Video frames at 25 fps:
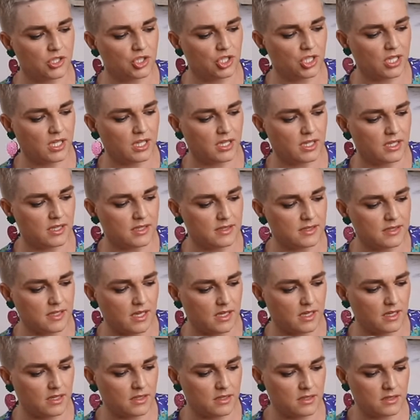chicken in a
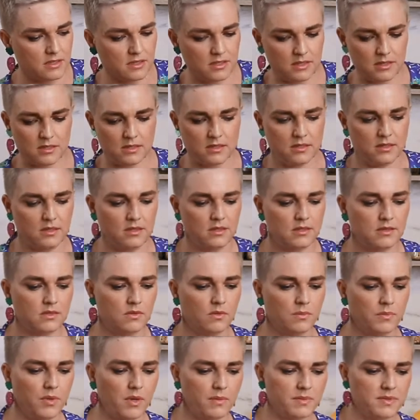second.
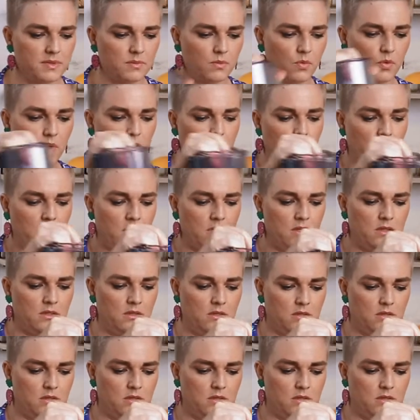We'll pop some water in.